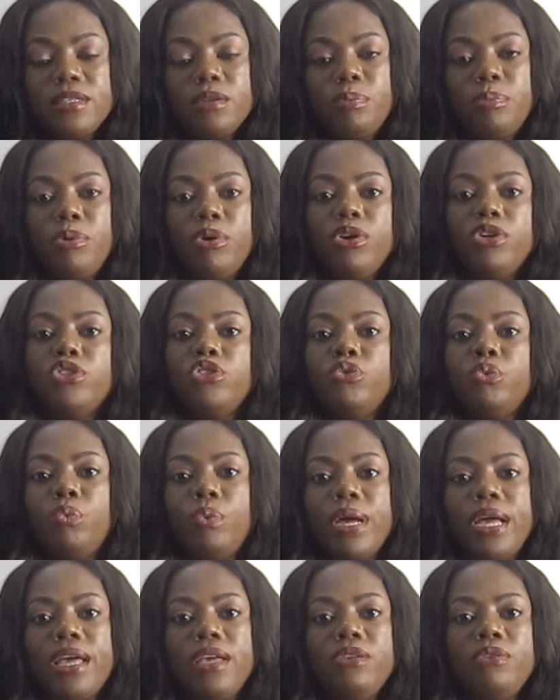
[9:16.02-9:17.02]
is the point
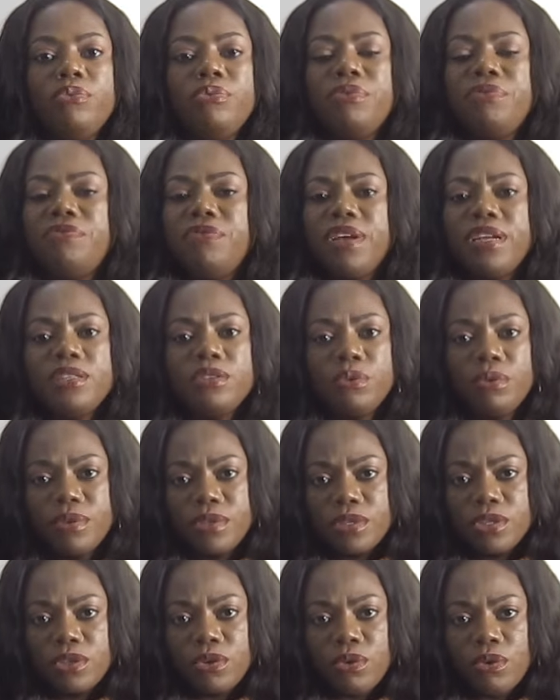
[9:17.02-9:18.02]
where you refer to
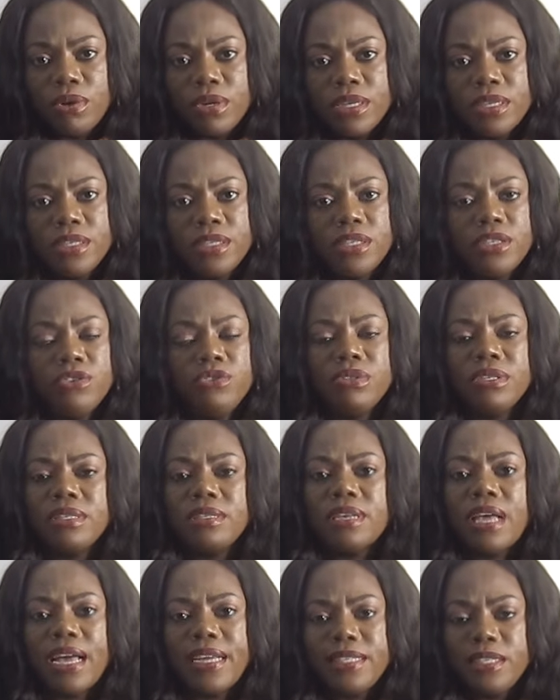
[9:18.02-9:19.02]
other scholars, you
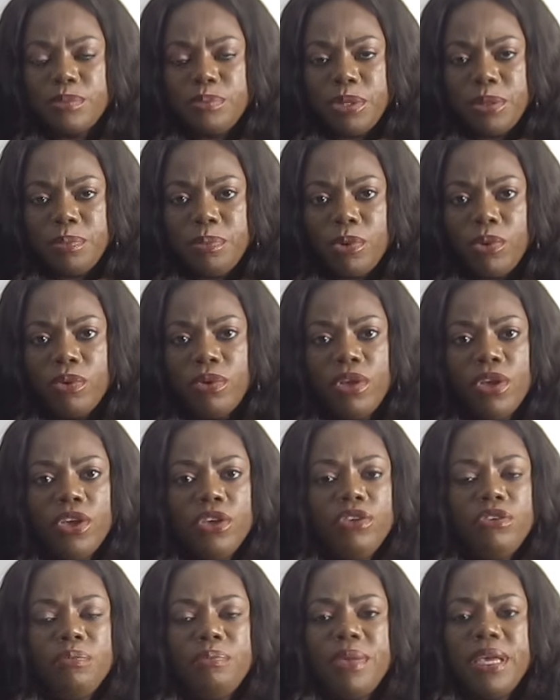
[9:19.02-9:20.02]
cite people,
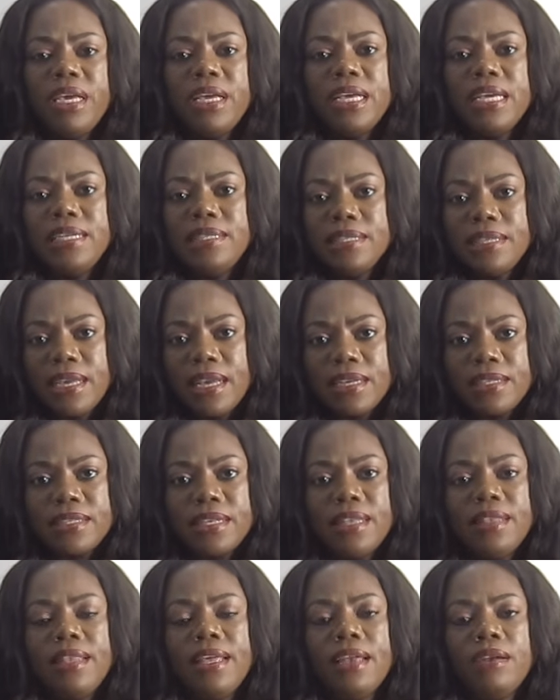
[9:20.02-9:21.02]
you make in-text,
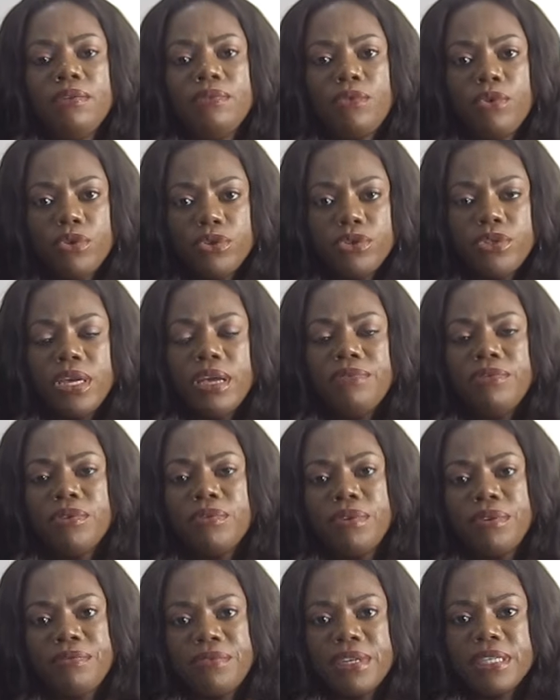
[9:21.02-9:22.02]
and then, of course, you have
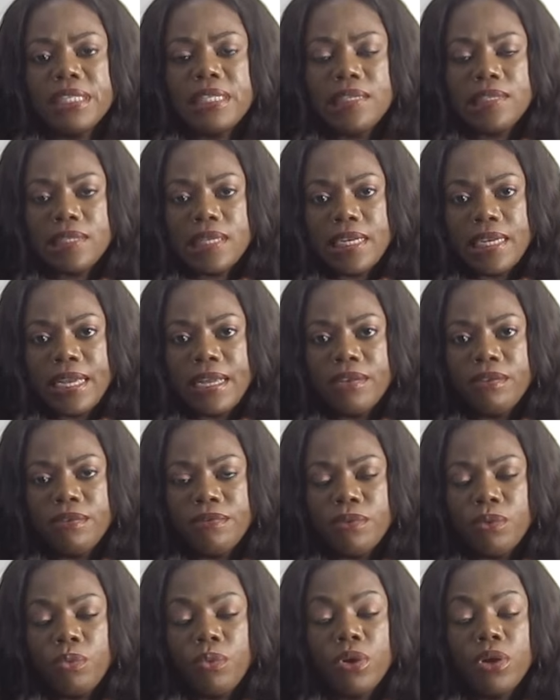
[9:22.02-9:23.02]
your reference list at the end
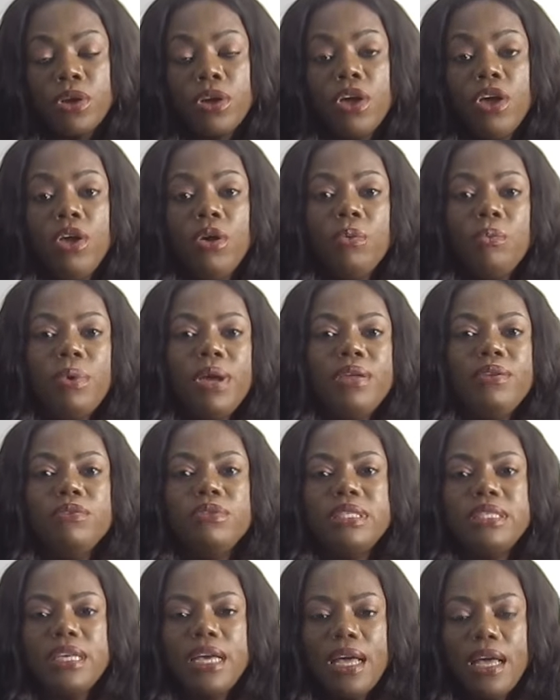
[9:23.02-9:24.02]
of the work, where you
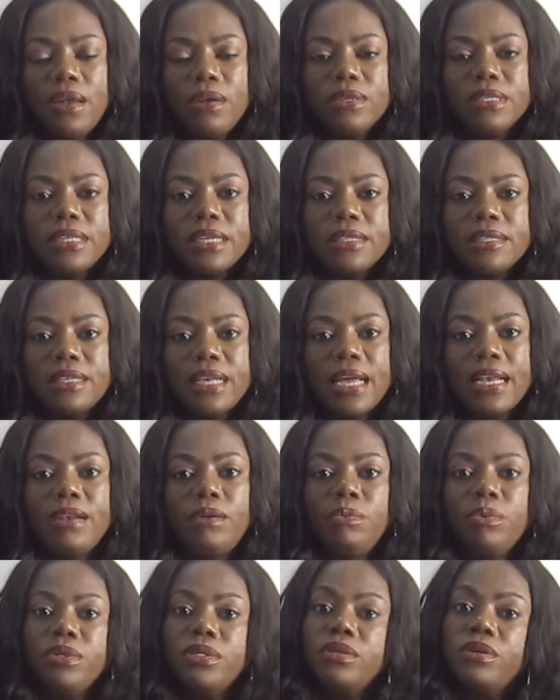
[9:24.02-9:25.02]
tell us
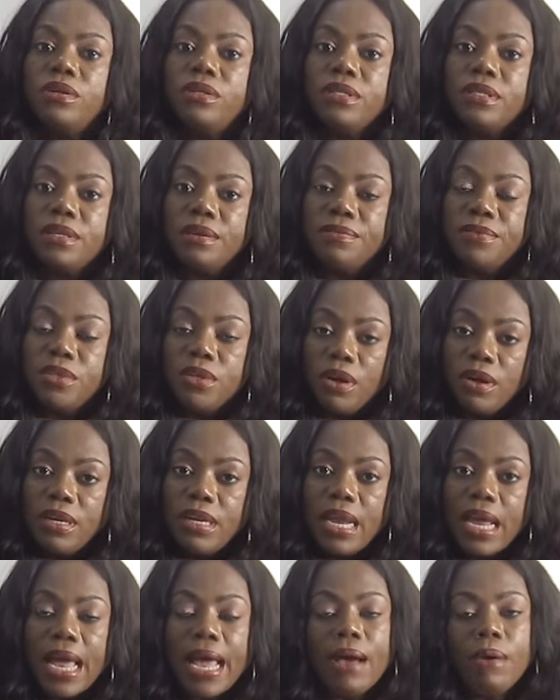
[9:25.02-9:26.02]
exactly what others have
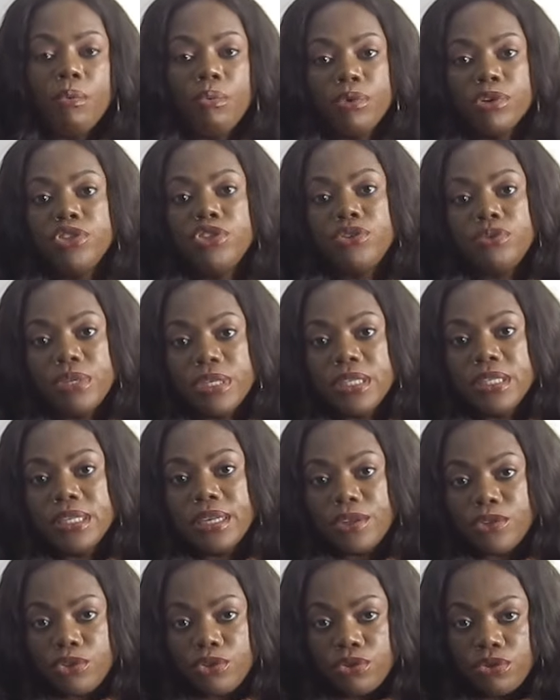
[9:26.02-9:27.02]
done and what you
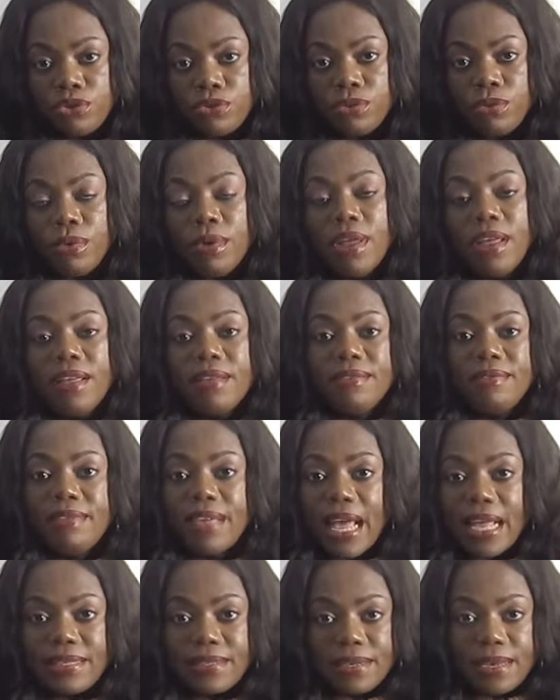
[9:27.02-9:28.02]
intend to do.
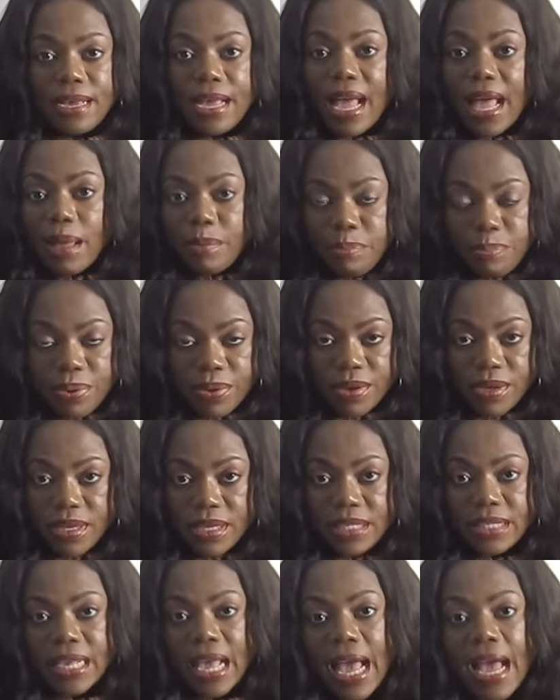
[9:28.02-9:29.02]
That gap
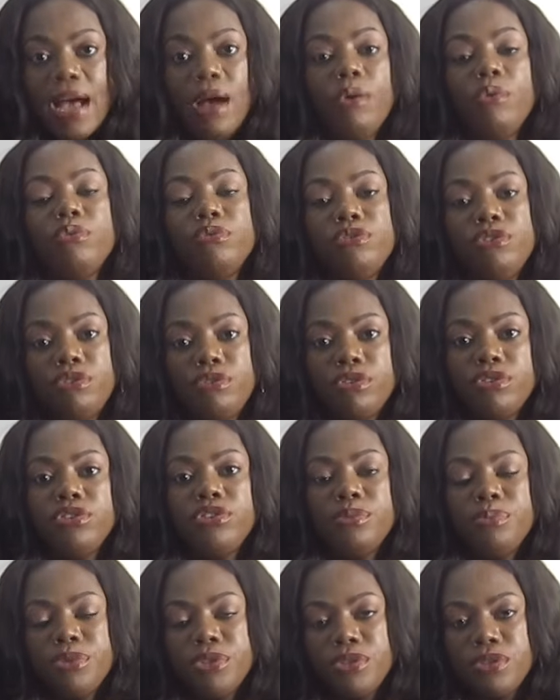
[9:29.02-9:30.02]
is how you
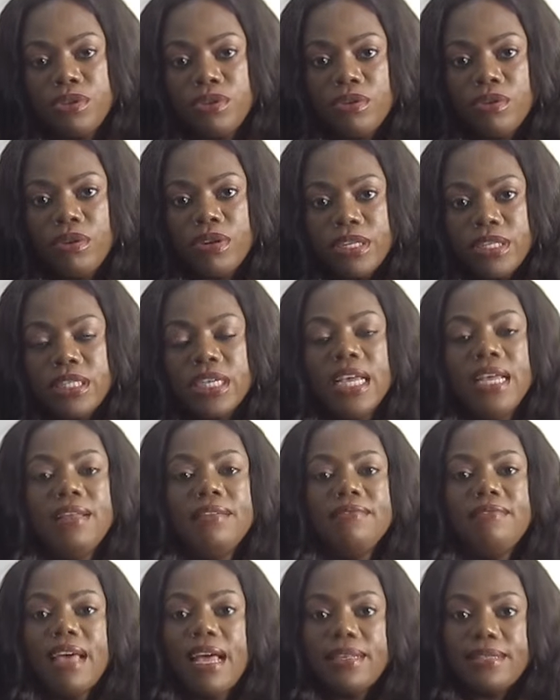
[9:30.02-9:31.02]
contribute to knowledge.
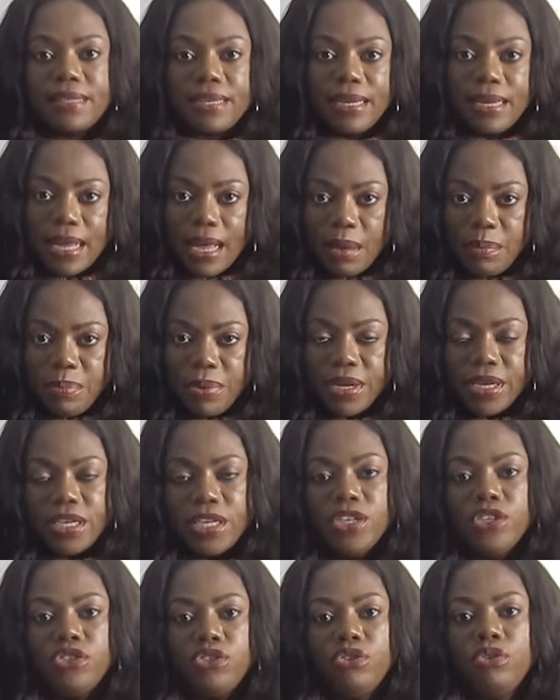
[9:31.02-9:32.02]
That gap
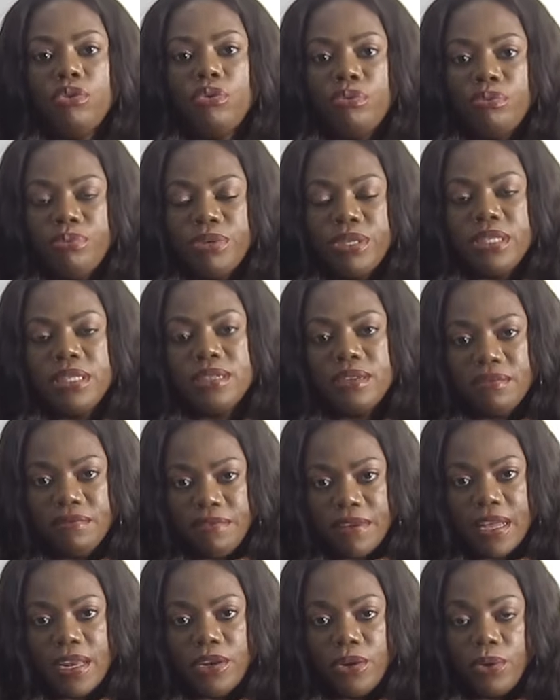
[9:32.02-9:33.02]
is your original
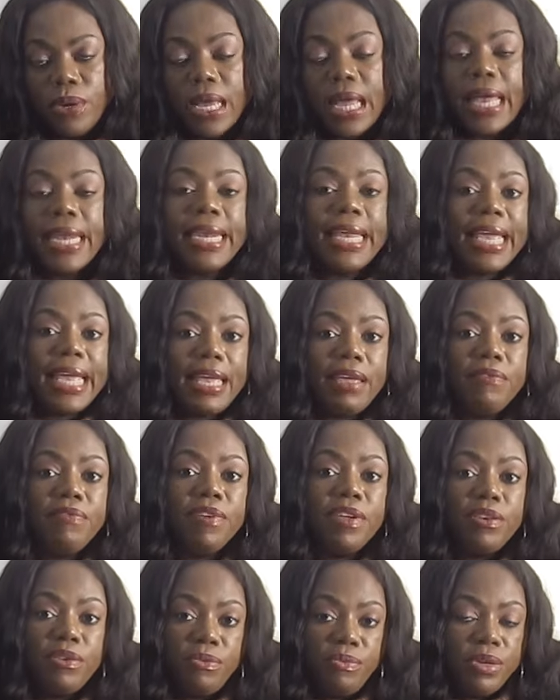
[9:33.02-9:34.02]
value. And if
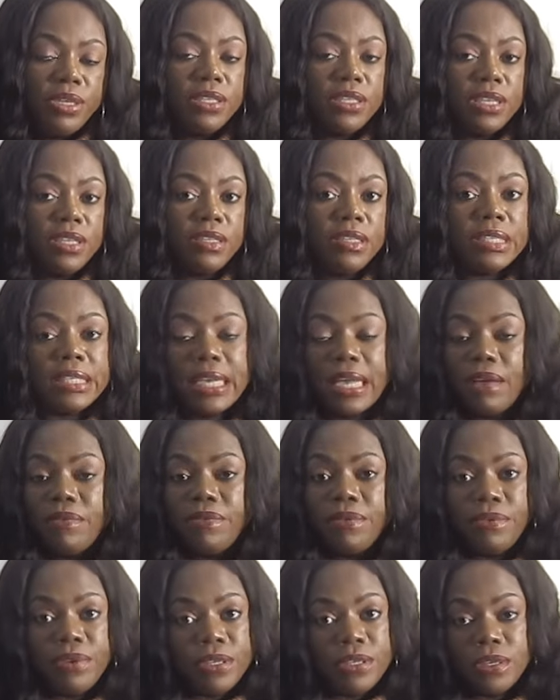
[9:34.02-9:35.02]
any research doesn't
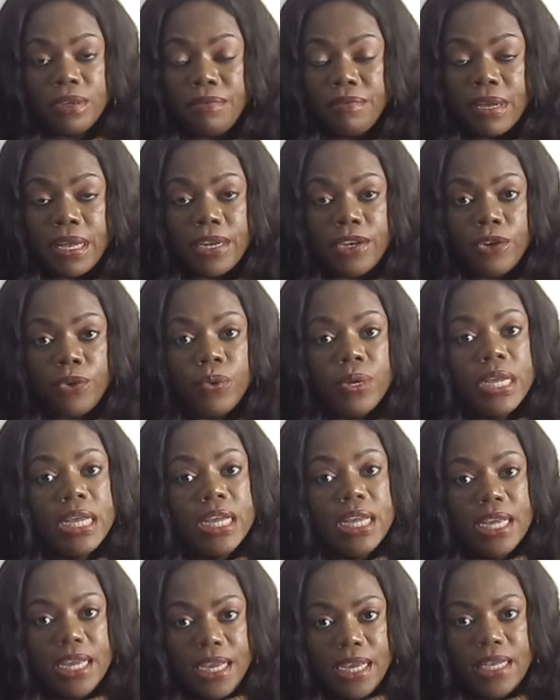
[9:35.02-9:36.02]
have original value,
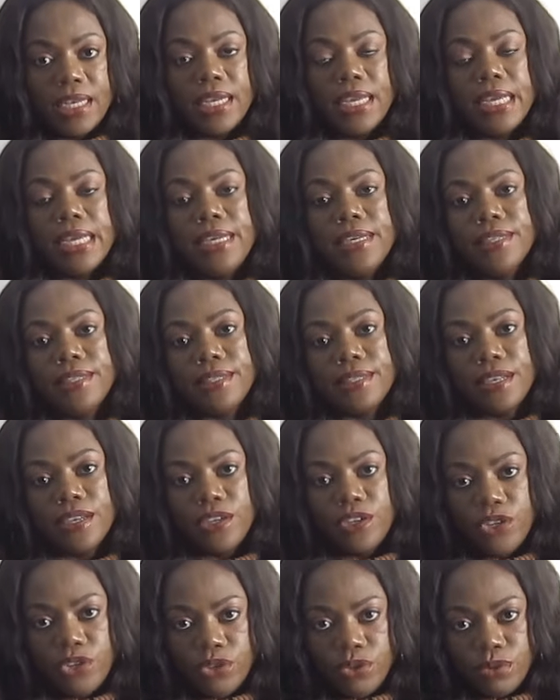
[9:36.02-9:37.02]
it is
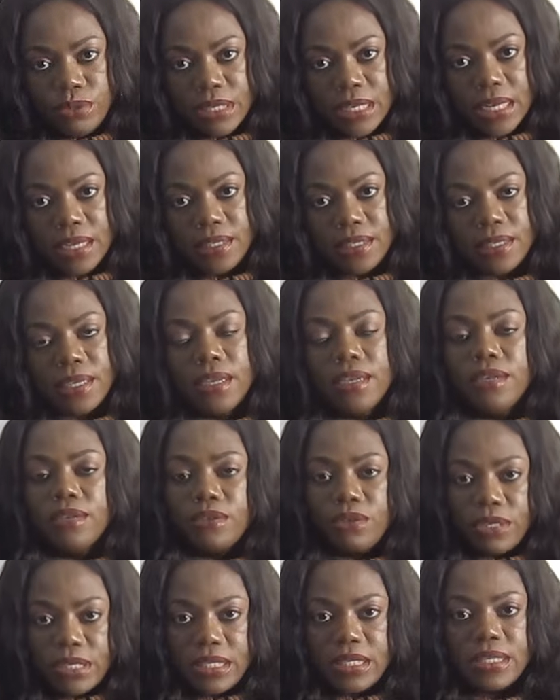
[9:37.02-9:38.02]
useless.
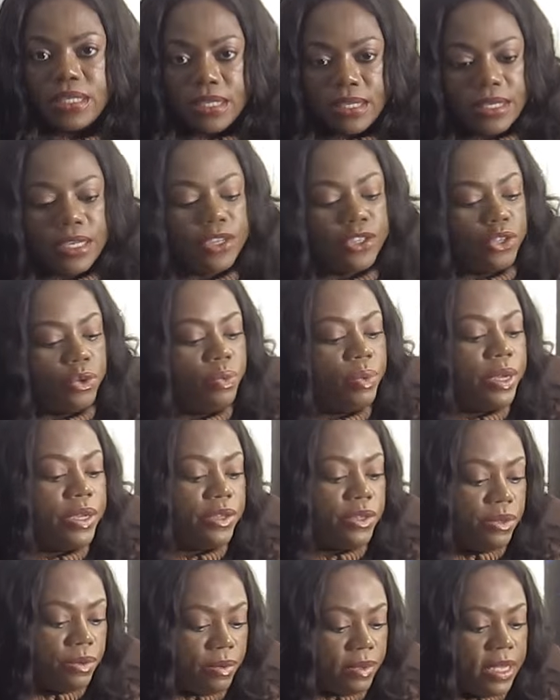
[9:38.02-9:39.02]
So this is the section where
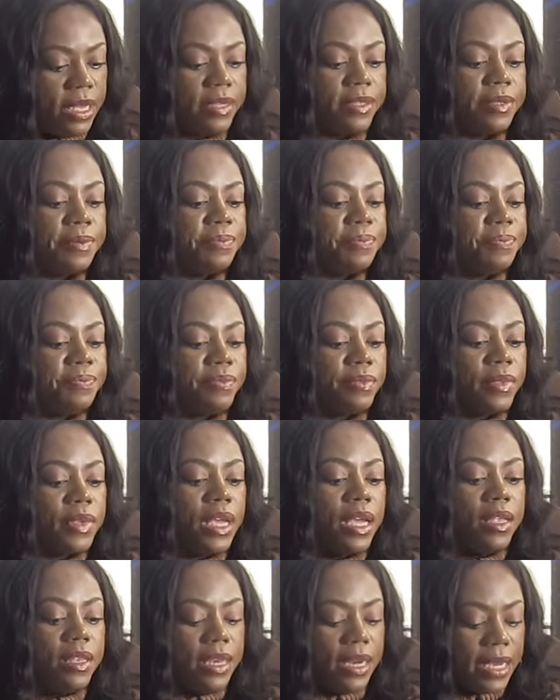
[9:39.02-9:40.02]
you do that.
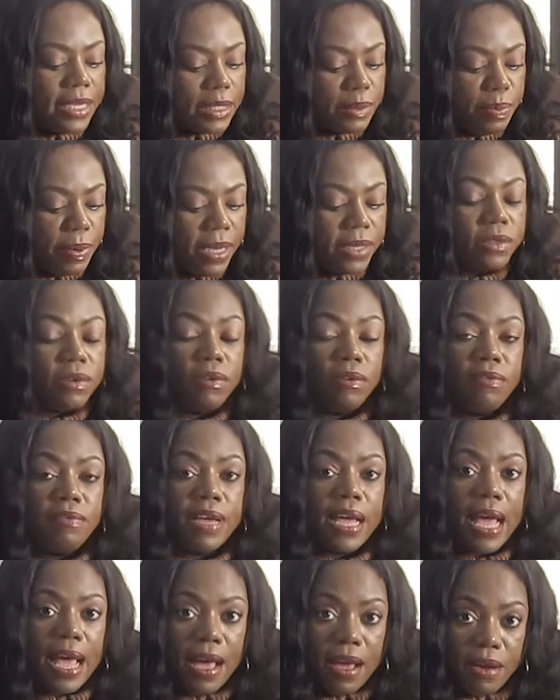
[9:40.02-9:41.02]
The next part
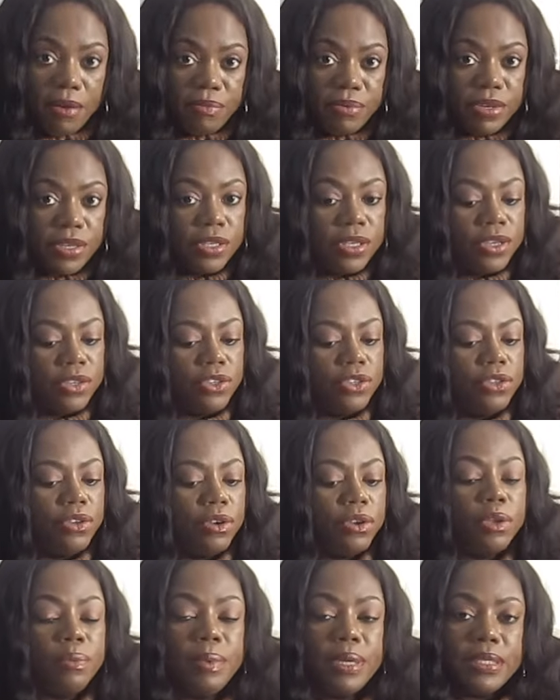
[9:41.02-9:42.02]
of our research
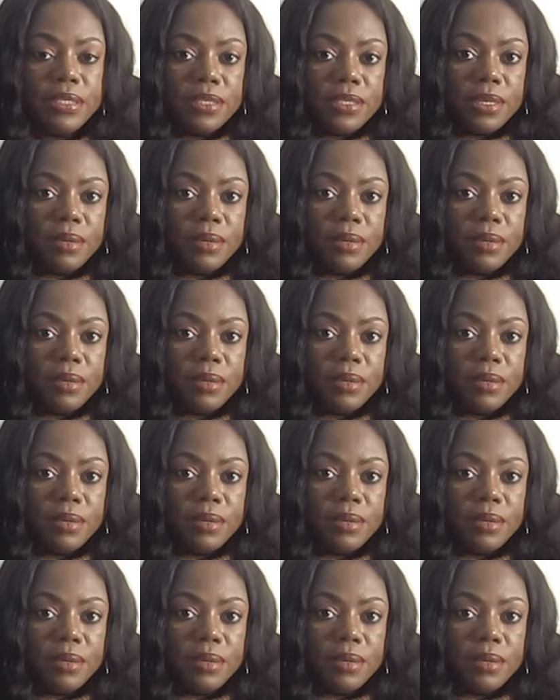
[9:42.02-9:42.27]
document in